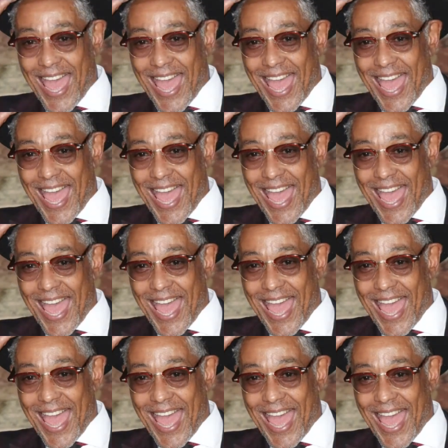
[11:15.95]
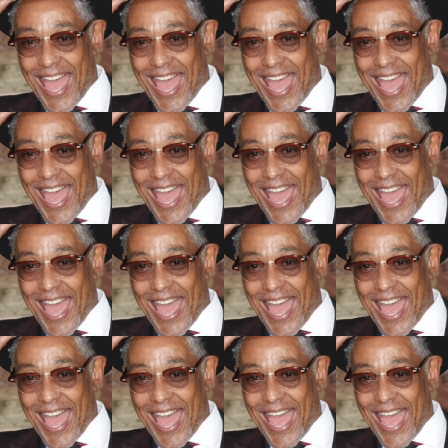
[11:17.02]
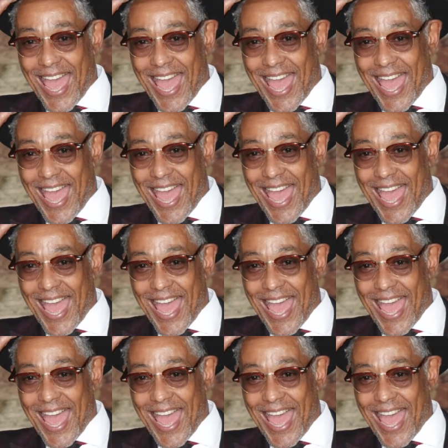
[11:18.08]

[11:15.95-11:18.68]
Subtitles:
You know where that is, Clowney?